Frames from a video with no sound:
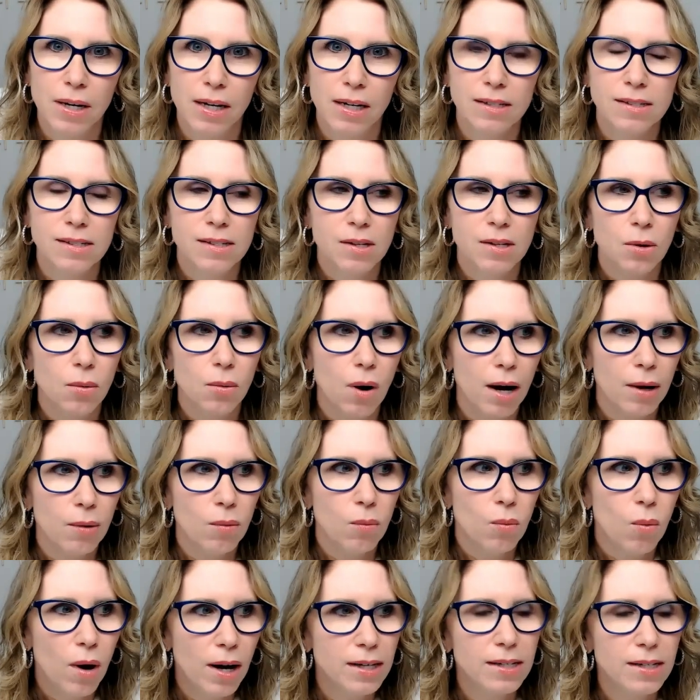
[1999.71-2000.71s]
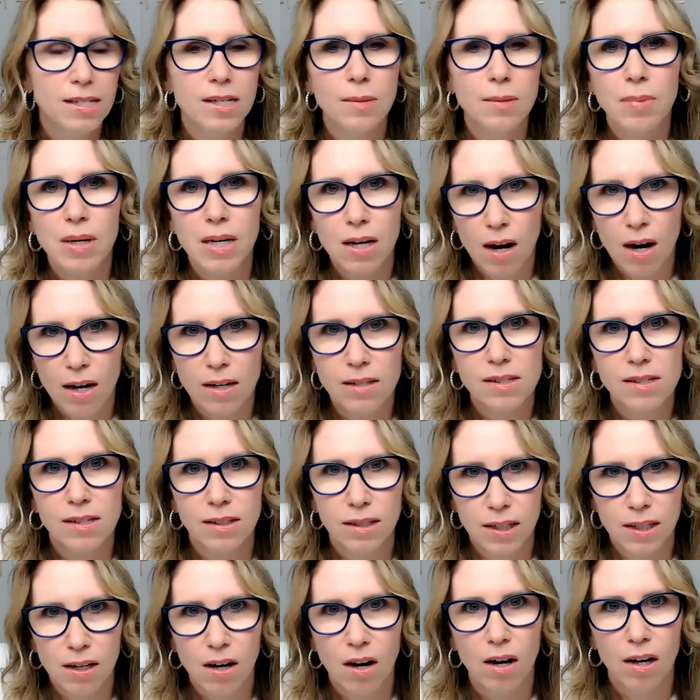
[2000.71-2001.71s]
and so i want to be
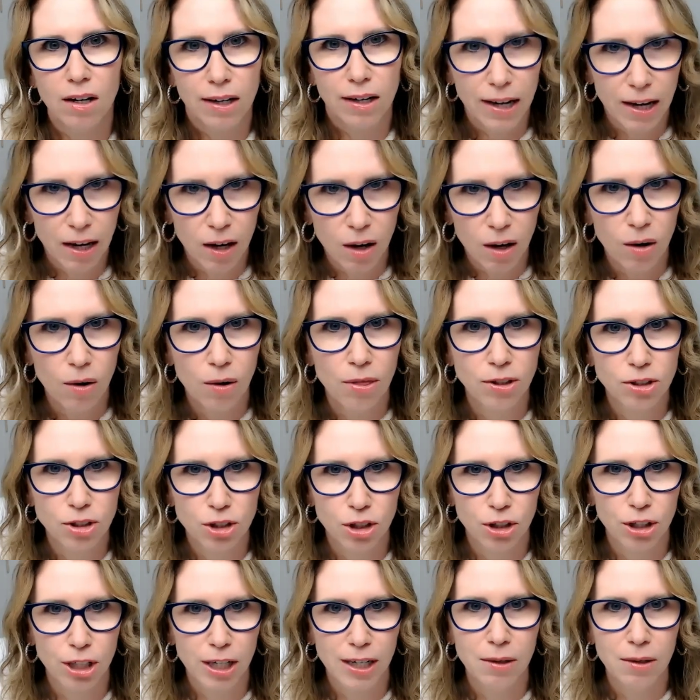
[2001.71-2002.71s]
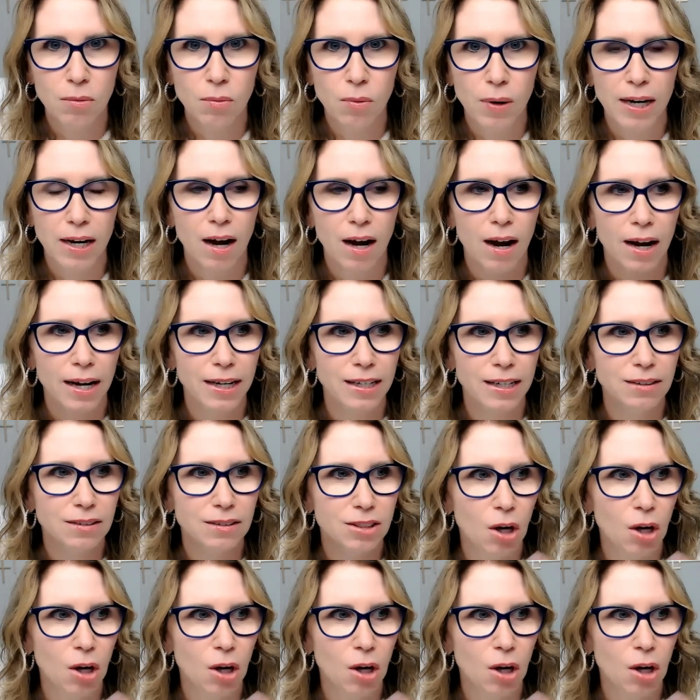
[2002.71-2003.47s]
constantly on a health journey when i